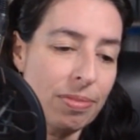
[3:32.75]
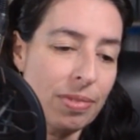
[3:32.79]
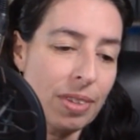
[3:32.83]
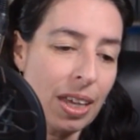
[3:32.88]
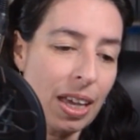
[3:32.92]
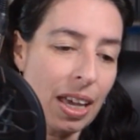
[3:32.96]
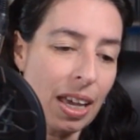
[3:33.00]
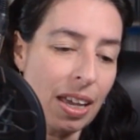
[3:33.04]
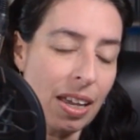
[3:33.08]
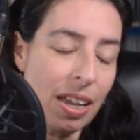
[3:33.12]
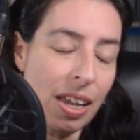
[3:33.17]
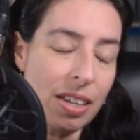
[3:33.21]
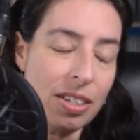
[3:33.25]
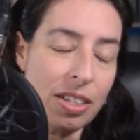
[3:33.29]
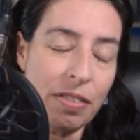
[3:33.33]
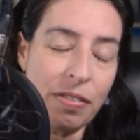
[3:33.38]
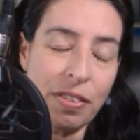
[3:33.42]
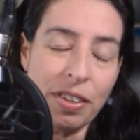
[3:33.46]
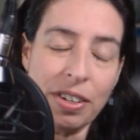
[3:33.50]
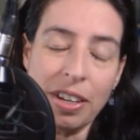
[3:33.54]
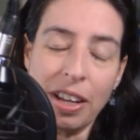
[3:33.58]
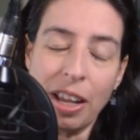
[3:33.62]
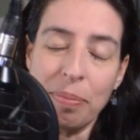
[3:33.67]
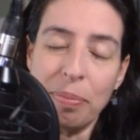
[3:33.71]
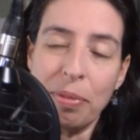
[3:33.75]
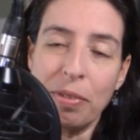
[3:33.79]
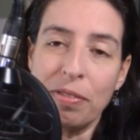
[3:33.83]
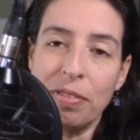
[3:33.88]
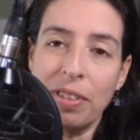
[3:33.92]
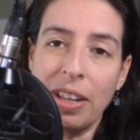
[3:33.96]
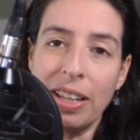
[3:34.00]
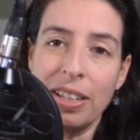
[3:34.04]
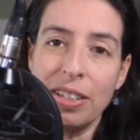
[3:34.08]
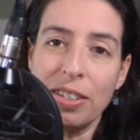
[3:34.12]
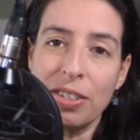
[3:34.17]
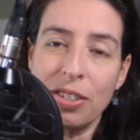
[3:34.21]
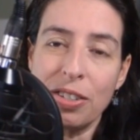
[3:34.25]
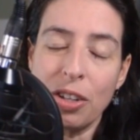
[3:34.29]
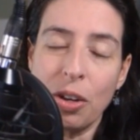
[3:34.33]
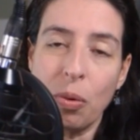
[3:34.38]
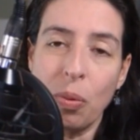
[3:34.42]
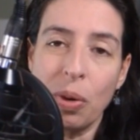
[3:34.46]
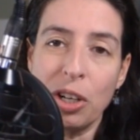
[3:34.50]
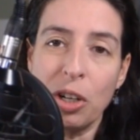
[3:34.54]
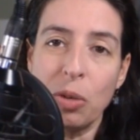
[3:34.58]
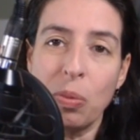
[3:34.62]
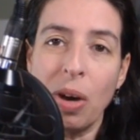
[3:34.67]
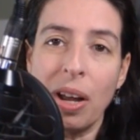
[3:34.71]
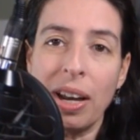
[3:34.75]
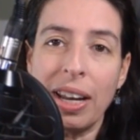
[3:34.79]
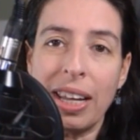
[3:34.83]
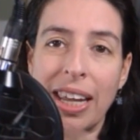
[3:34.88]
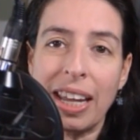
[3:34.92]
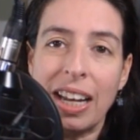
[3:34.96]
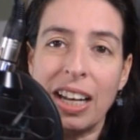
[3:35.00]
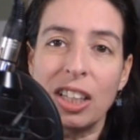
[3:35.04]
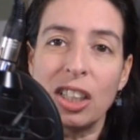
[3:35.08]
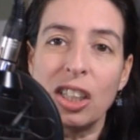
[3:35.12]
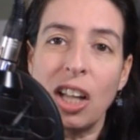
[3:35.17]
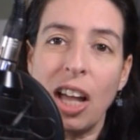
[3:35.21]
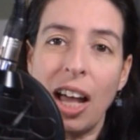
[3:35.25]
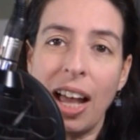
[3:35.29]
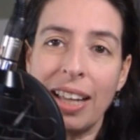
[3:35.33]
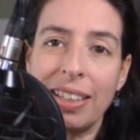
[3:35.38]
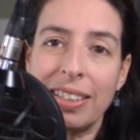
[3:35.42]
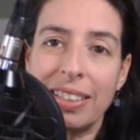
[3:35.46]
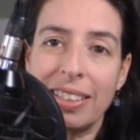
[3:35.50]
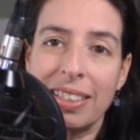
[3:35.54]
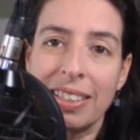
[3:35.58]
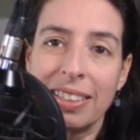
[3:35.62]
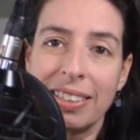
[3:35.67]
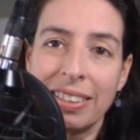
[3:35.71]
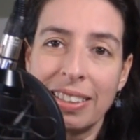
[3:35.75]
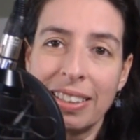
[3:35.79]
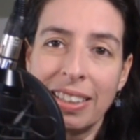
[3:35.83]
different type of lens. So when you want to get a lot